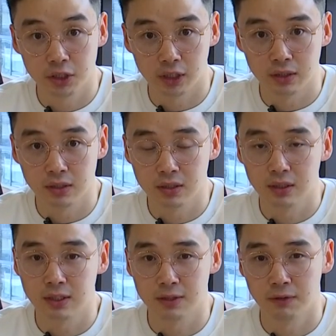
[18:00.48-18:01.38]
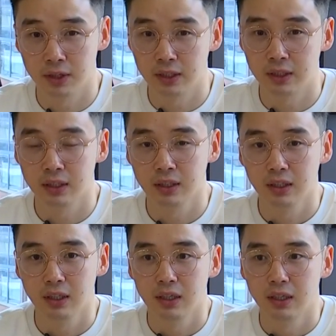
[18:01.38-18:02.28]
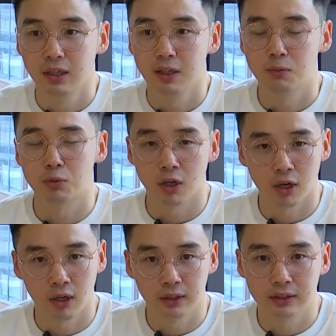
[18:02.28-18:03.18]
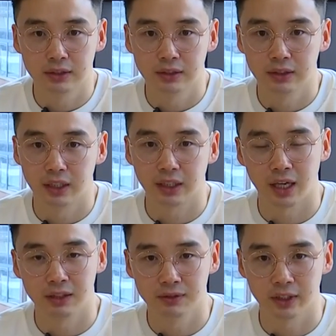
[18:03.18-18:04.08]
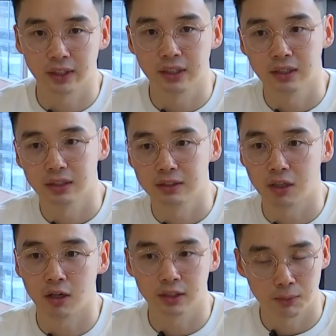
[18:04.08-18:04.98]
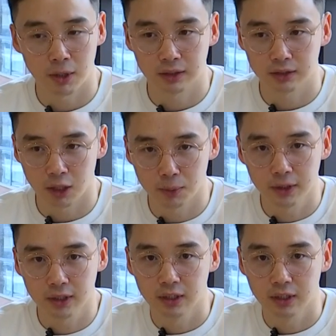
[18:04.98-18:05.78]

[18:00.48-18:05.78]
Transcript: change, it's a very broad and kind of talked about topic.